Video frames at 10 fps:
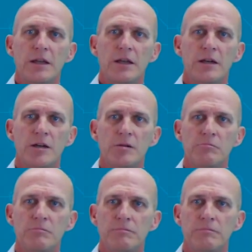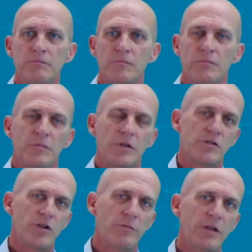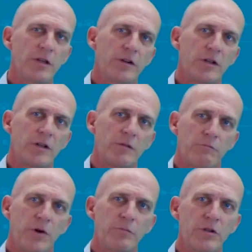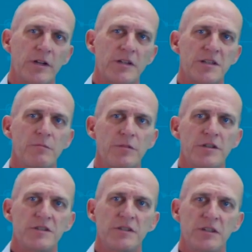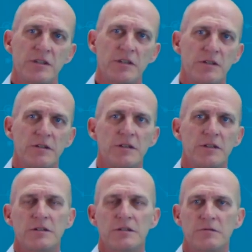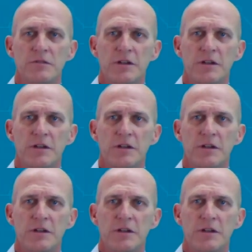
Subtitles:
In Germany, a very popular example is the AVM,